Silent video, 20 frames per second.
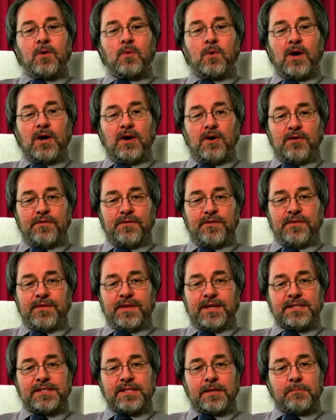Quite
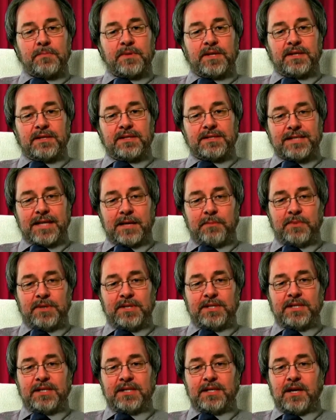often there's something that's
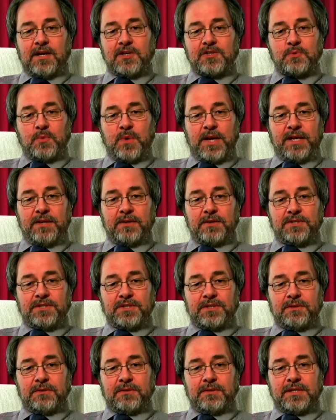happened in the last week or
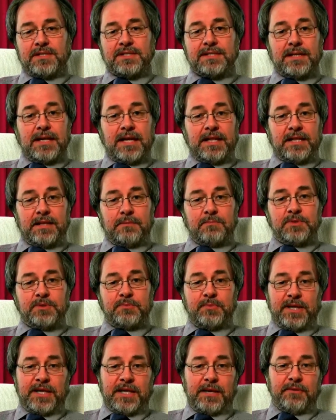two that's led them
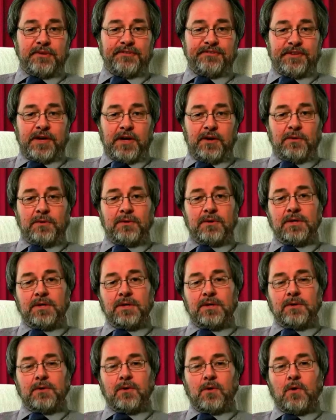to pick up the phone
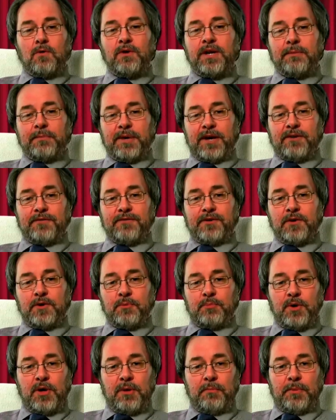or email for an
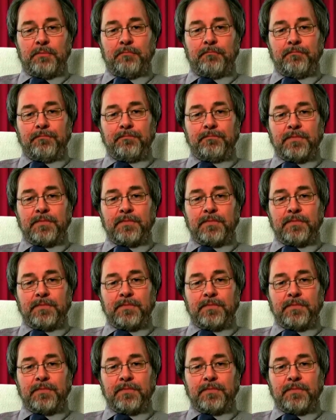appointment.